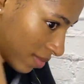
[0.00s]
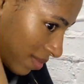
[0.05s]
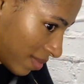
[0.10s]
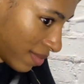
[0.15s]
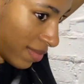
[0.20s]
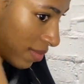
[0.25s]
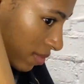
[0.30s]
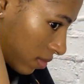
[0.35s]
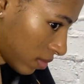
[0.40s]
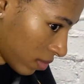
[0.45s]

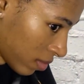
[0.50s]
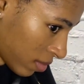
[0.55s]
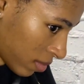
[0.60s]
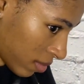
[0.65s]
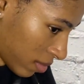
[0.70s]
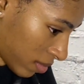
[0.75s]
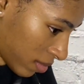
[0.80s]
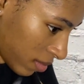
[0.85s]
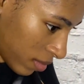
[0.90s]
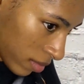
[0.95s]
getting a
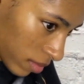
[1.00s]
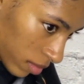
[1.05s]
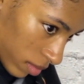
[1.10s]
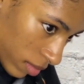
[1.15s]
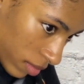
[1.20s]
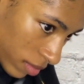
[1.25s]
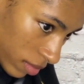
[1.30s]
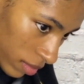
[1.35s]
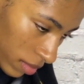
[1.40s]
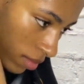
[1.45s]
piece of
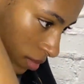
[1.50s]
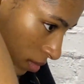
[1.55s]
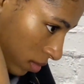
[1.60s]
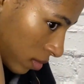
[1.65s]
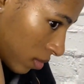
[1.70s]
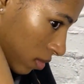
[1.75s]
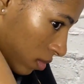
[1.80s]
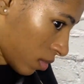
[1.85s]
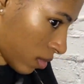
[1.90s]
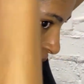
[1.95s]
hair,
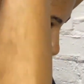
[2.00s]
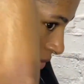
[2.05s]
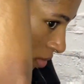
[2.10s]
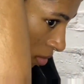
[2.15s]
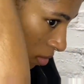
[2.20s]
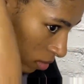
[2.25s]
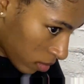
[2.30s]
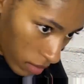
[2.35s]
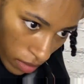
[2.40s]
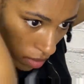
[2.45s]

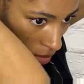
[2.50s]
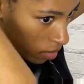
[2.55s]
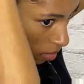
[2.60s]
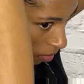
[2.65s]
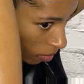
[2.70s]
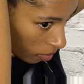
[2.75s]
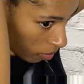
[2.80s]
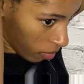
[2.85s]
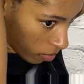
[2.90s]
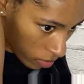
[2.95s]
you're going to
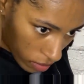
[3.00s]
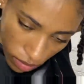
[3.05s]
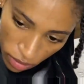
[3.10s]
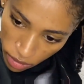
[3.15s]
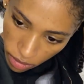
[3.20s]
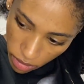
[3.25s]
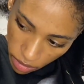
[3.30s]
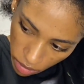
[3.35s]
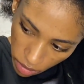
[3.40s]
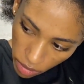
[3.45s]
take the
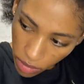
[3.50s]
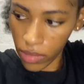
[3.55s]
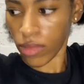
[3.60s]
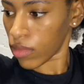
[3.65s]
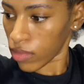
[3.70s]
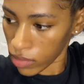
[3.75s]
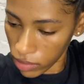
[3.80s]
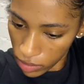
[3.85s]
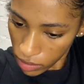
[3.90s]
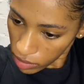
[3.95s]
dangly
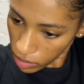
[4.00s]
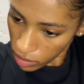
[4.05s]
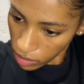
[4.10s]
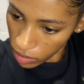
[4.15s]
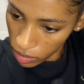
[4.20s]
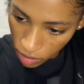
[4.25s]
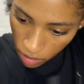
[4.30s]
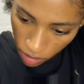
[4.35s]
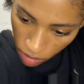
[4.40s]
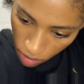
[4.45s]
piece and then